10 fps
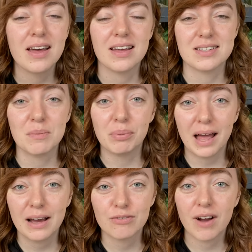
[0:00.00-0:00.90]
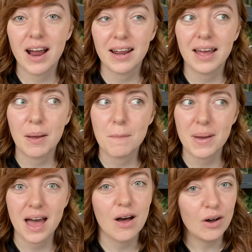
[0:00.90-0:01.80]
It's a Black Friday
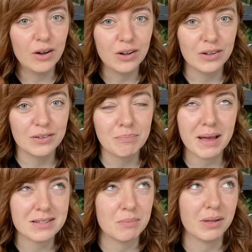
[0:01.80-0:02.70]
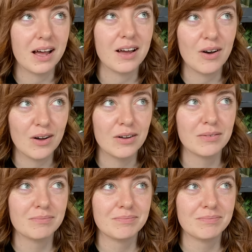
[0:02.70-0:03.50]
pet haul, pet supply haul.